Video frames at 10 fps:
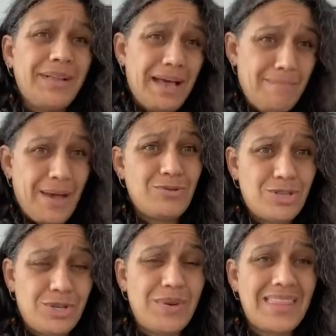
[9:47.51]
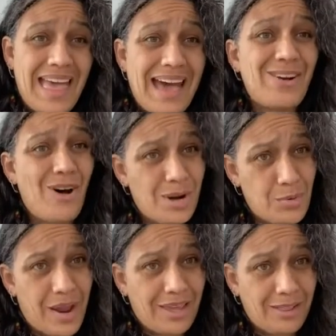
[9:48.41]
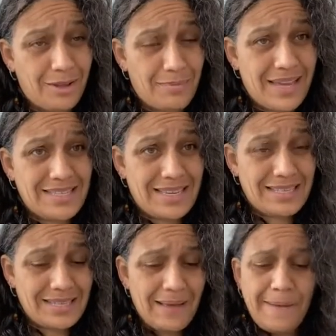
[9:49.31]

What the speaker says: about doing that on a regular basis.